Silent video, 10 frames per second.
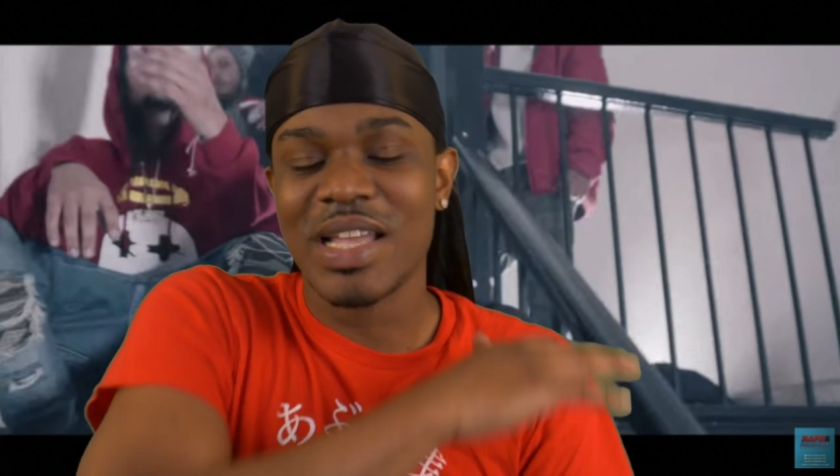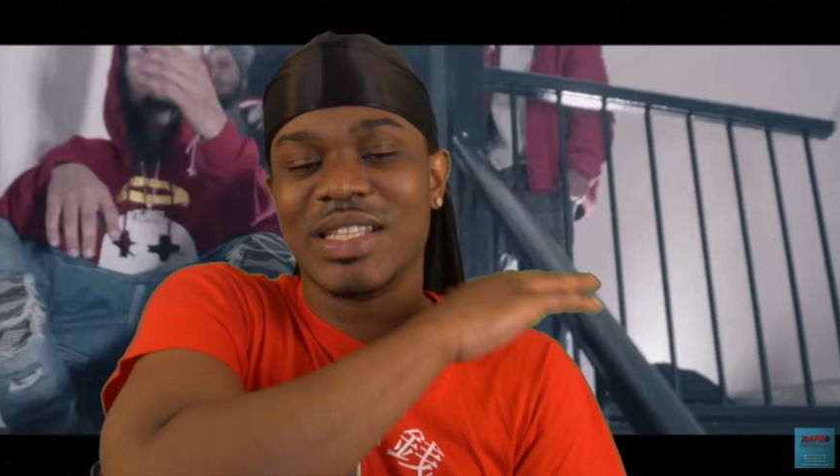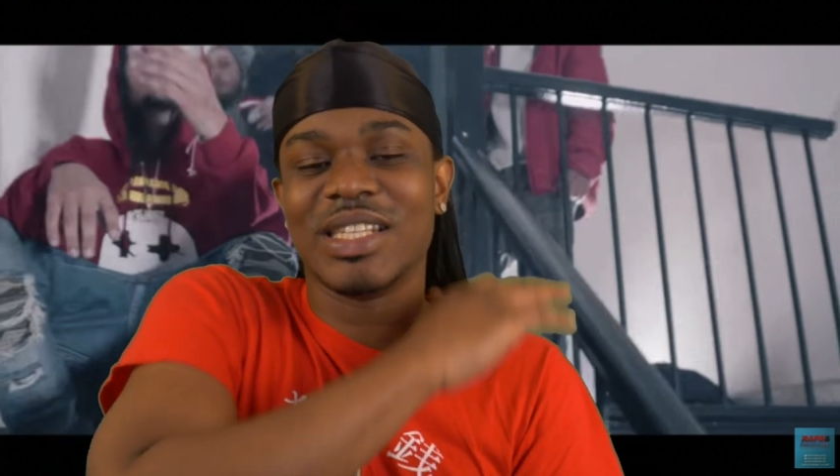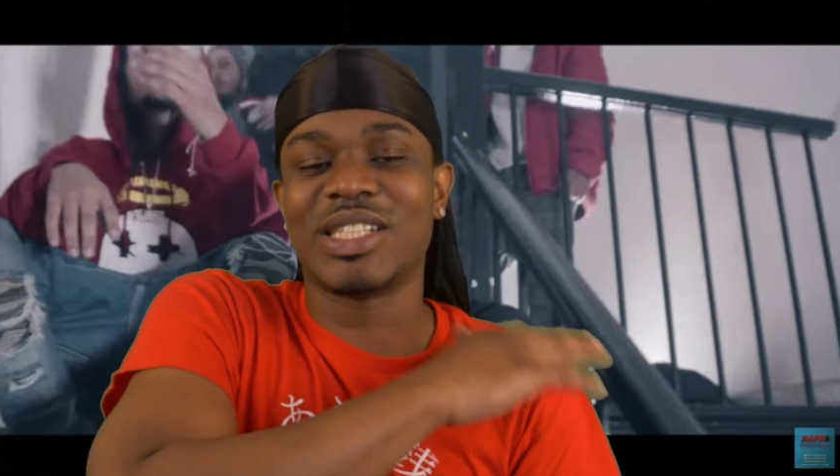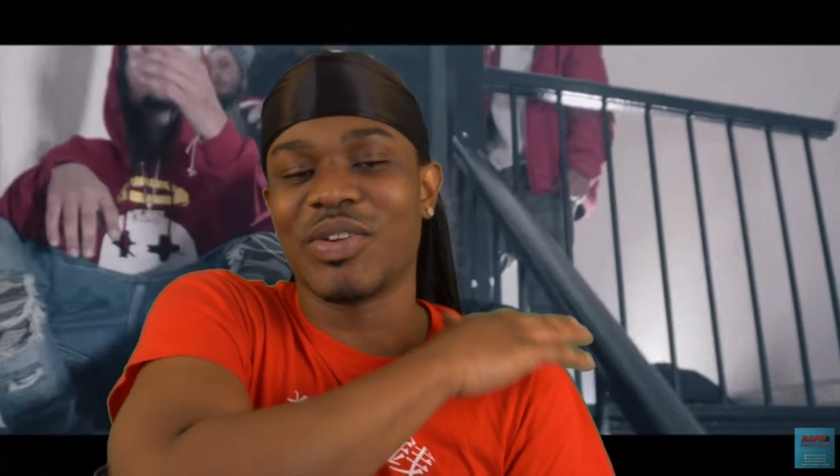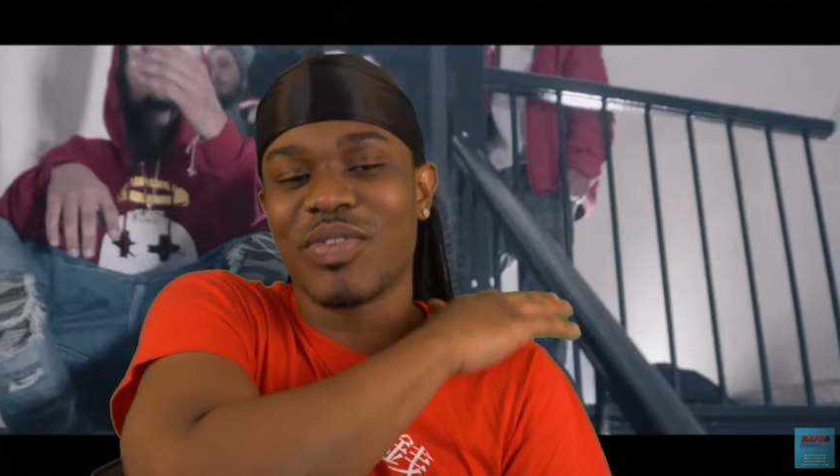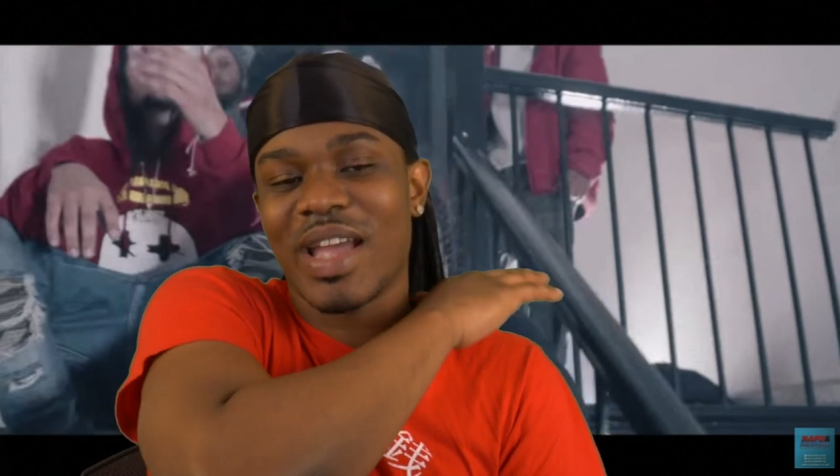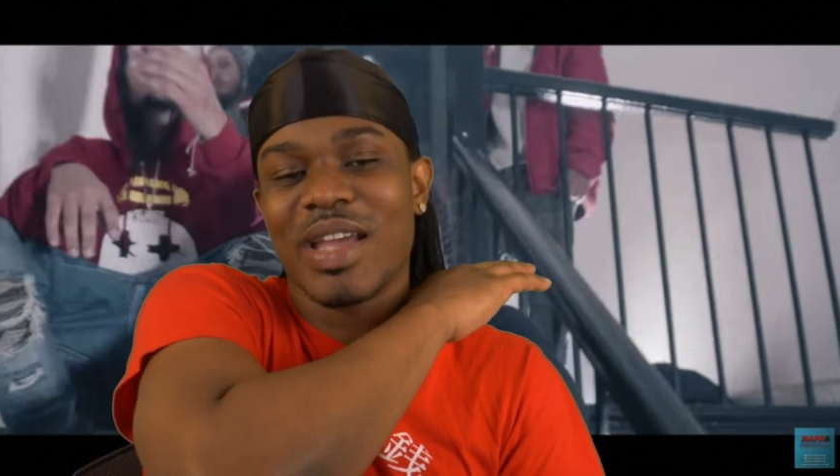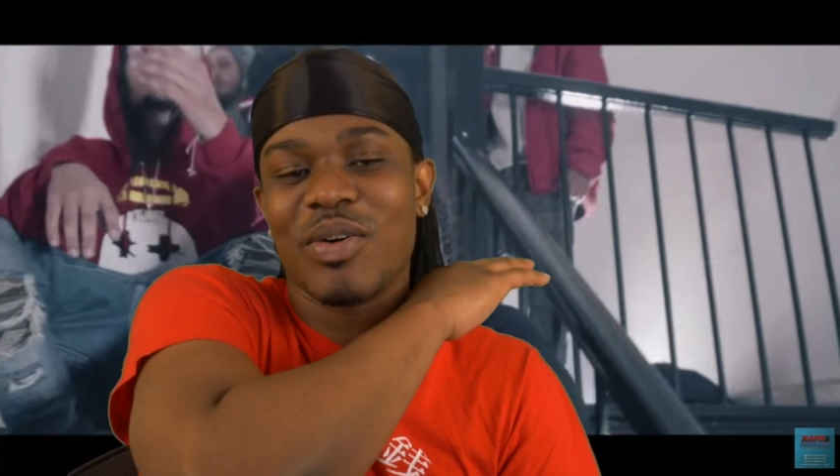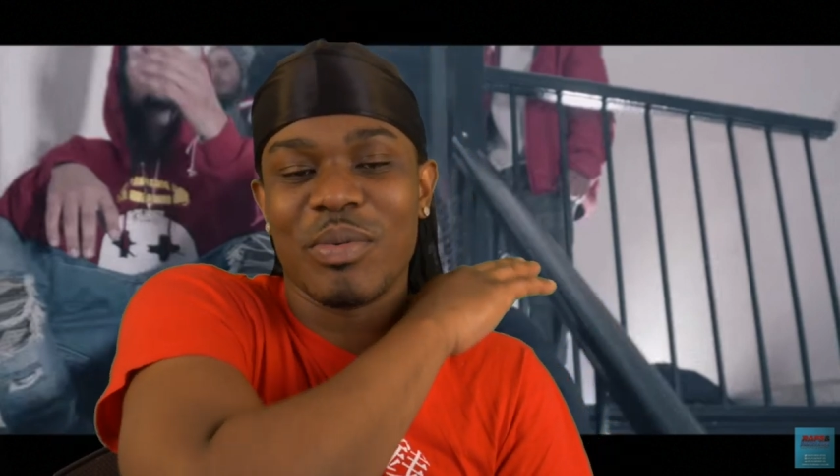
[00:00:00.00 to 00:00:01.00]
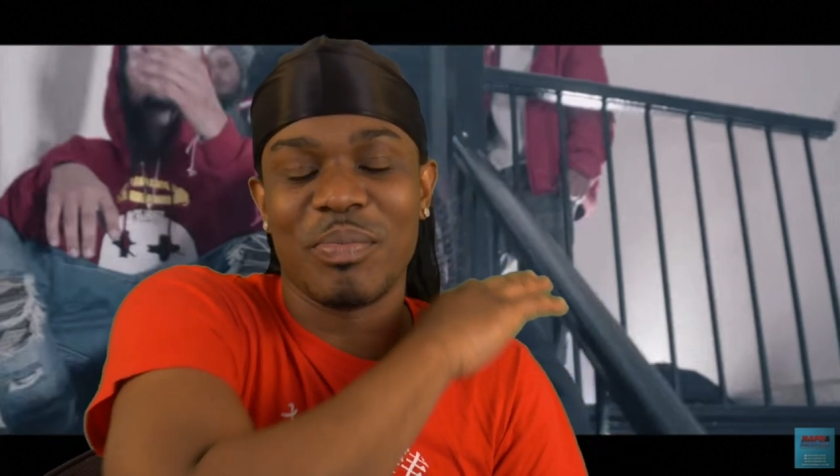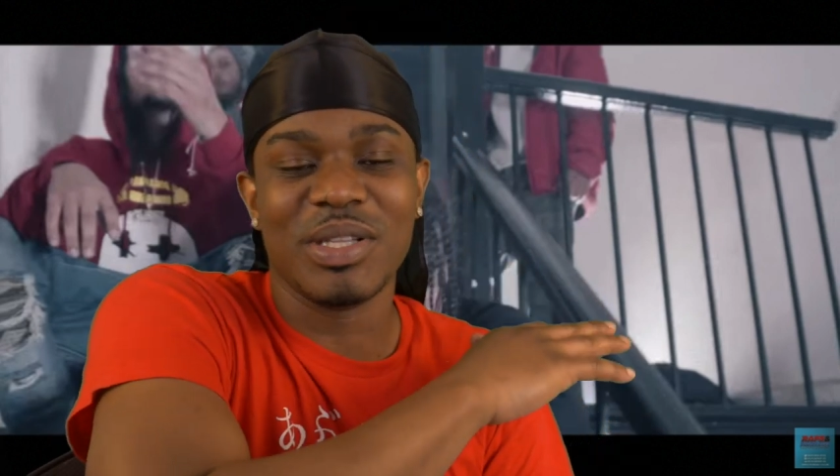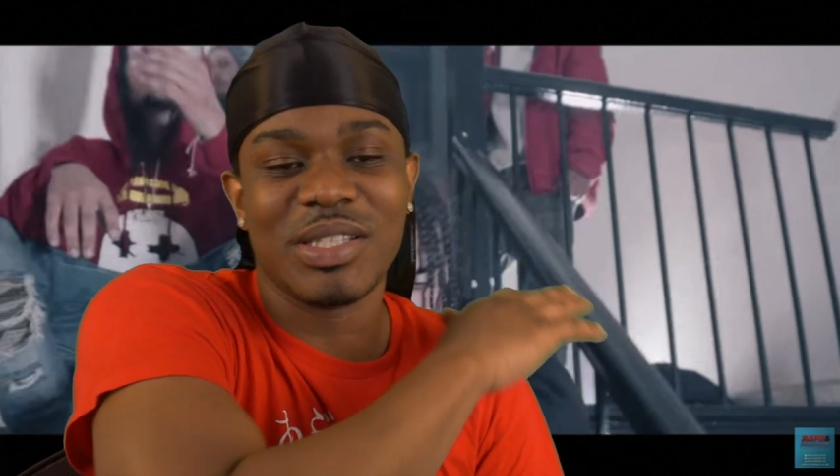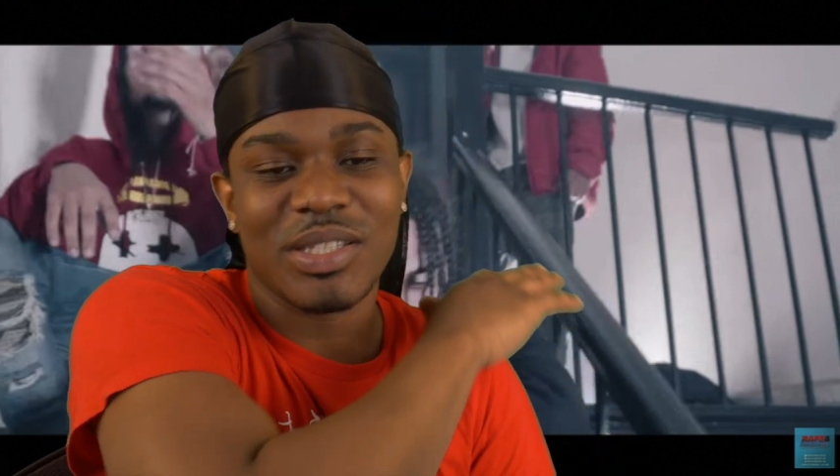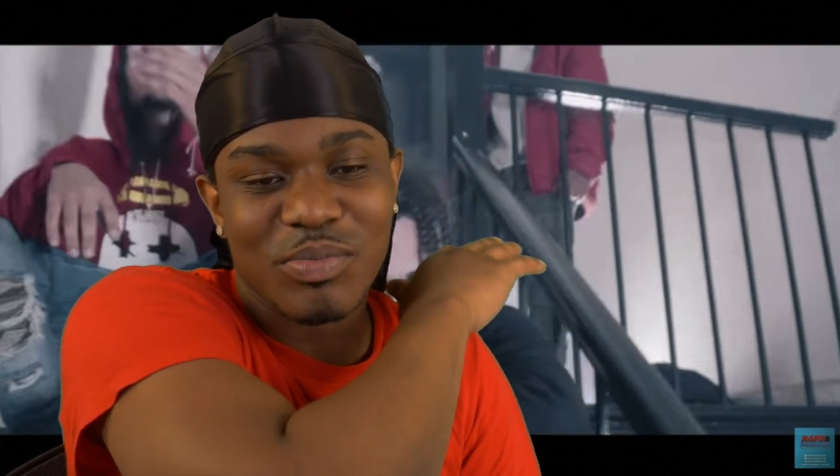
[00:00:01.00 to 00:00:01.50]
this shit right here would have
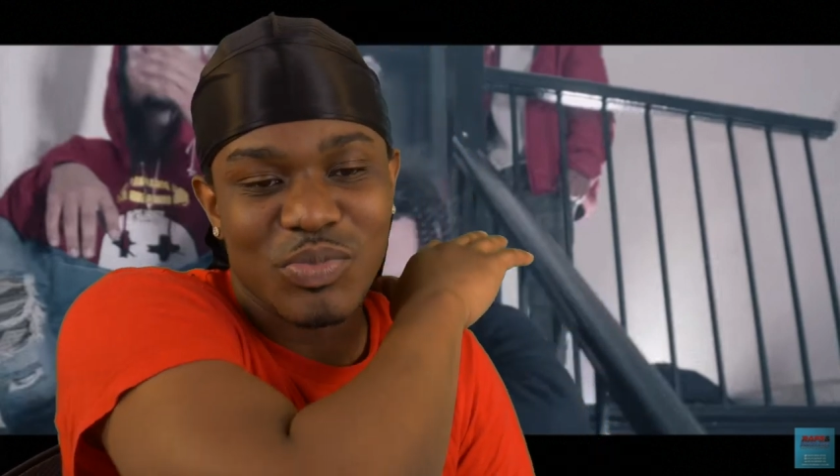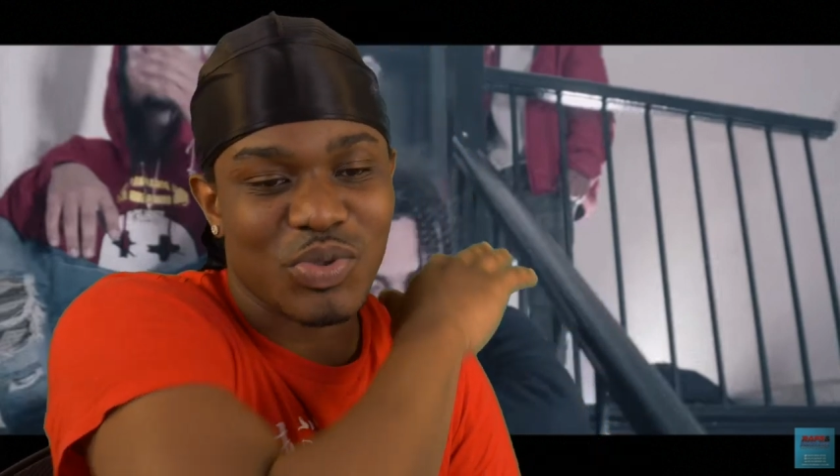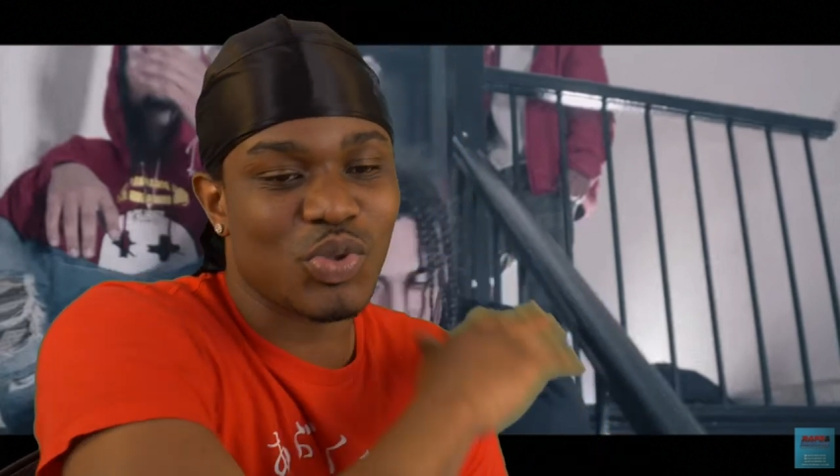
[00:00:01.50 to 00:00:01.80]
been some